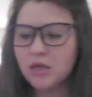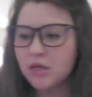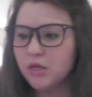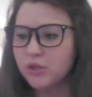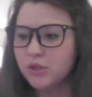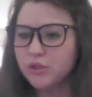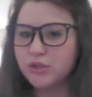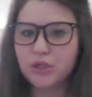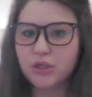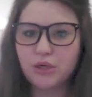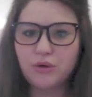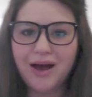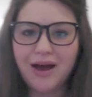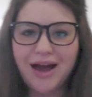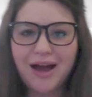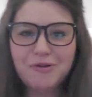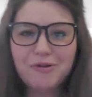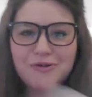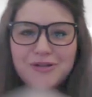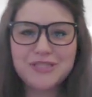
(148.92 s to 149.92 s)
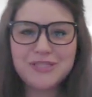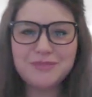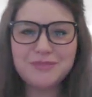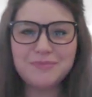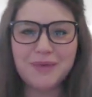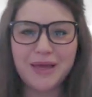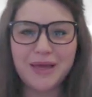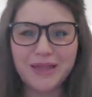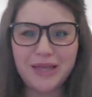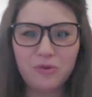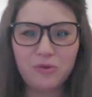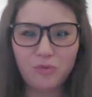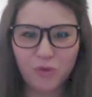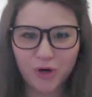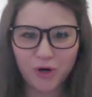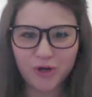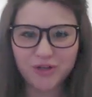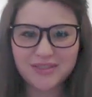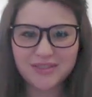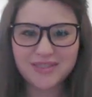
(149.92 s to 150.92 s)
So our spelling
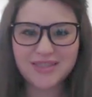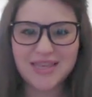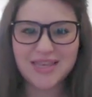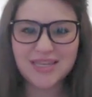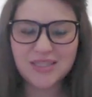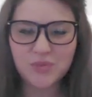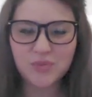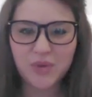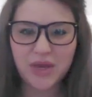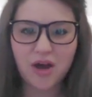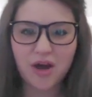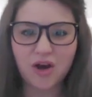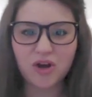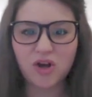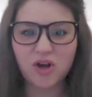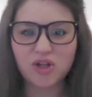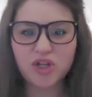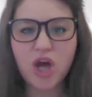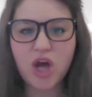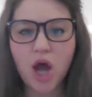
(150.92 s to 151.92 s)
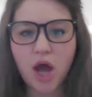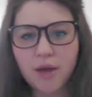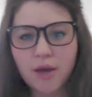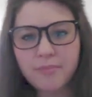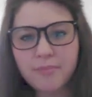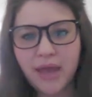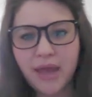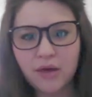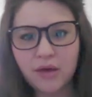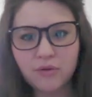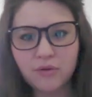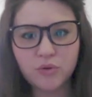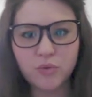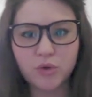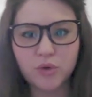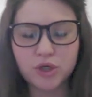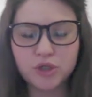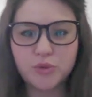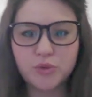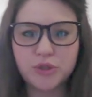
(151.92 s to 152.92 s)
words this week are called compound
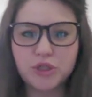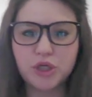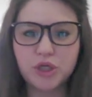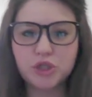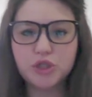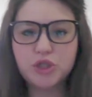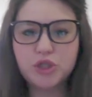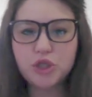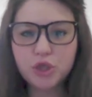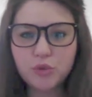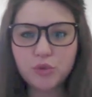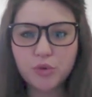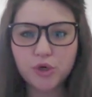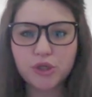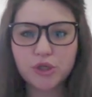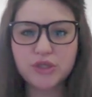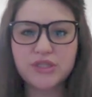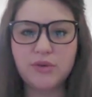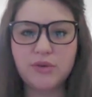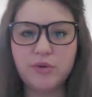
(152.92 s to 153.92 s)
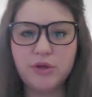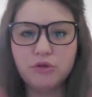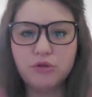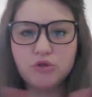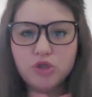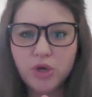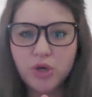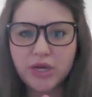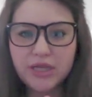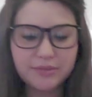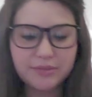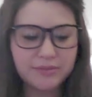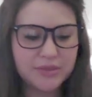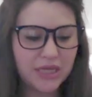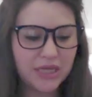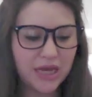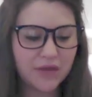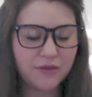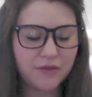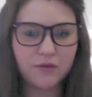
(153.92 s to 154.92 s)
words, which are two words that when you join them
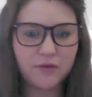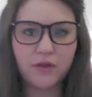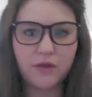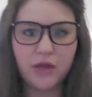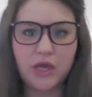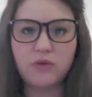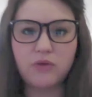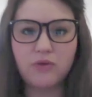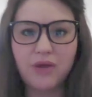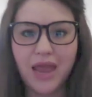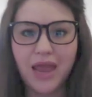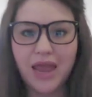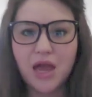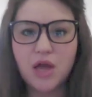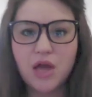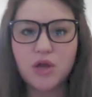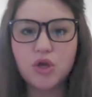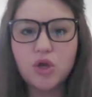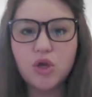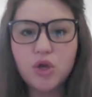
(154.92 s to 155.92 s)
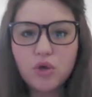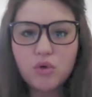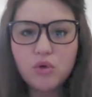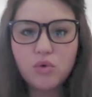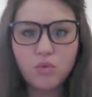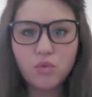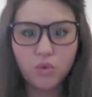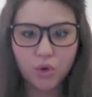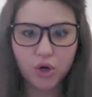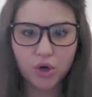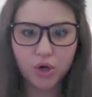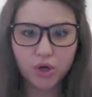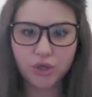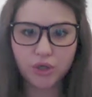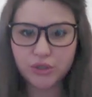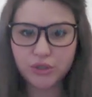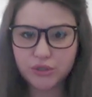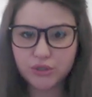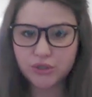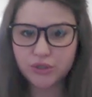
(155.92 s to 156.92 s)
together, they create a new word.
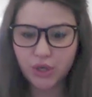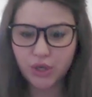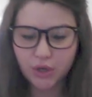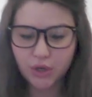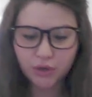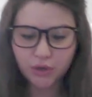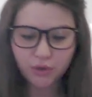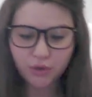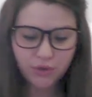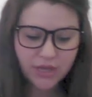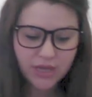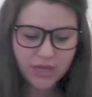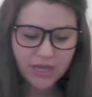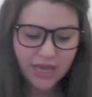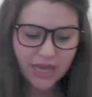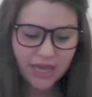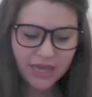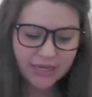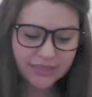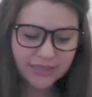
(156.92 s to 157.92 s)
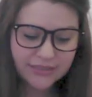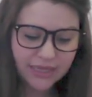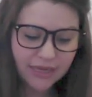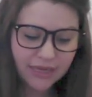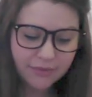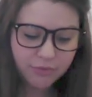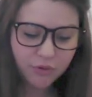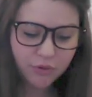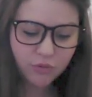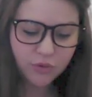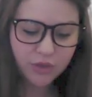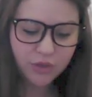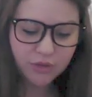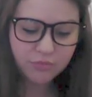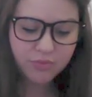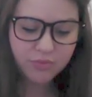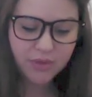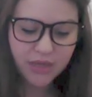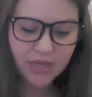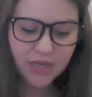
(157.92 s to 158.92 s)
So an example would
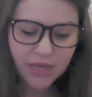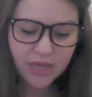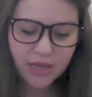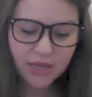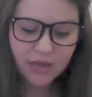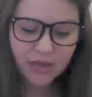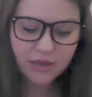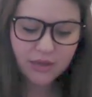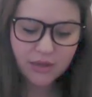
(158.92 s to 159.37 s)
be